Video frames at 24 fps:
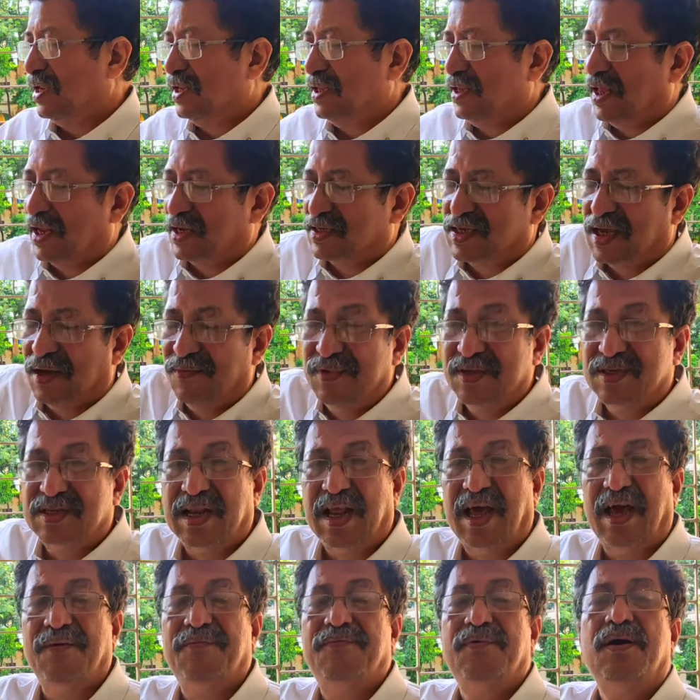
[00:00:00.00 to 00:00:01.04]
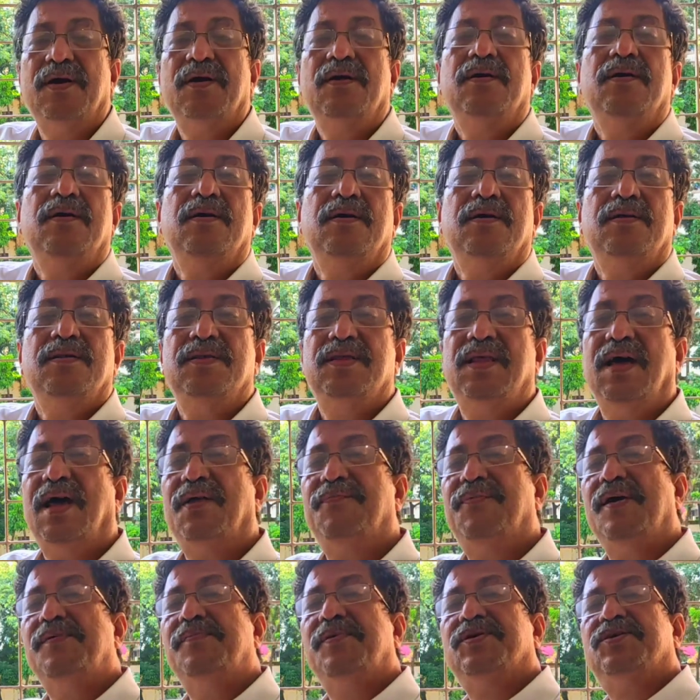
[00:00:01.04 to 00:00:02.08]
their service life, they are
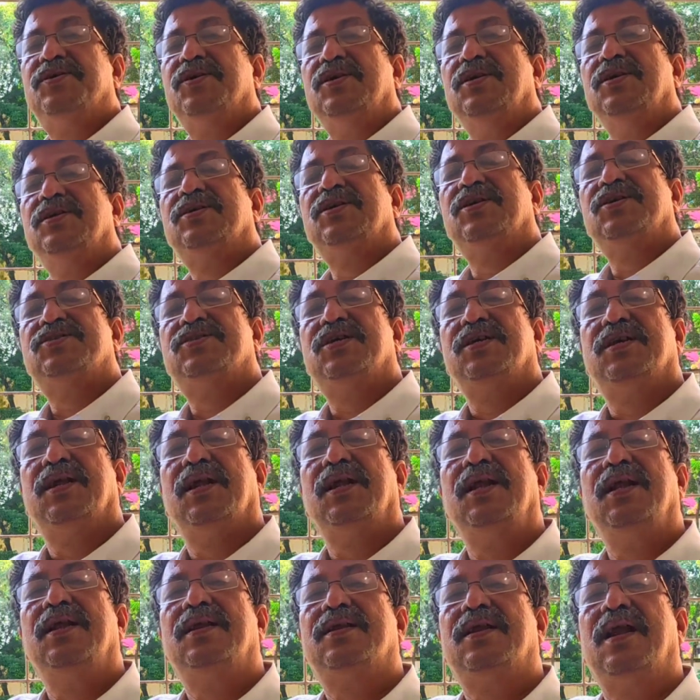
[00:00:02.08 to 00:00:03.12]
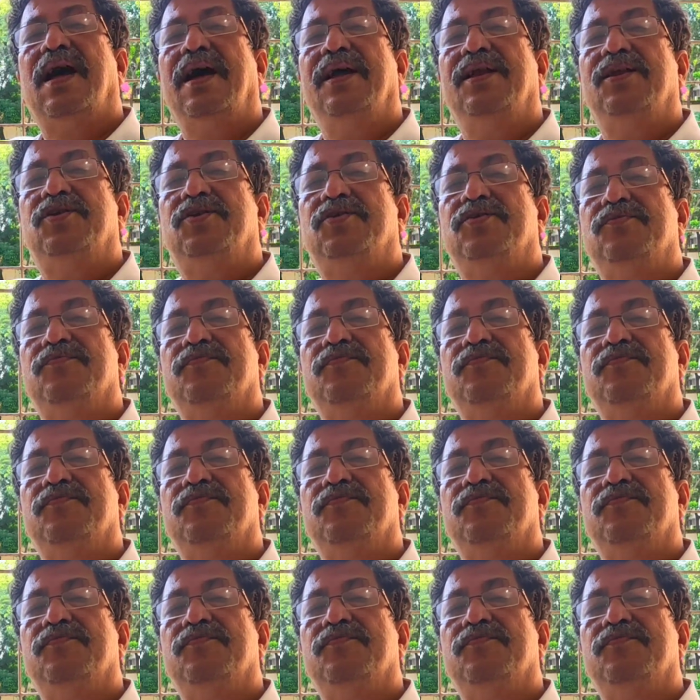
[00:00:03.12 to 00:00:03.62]
very much interested and inclined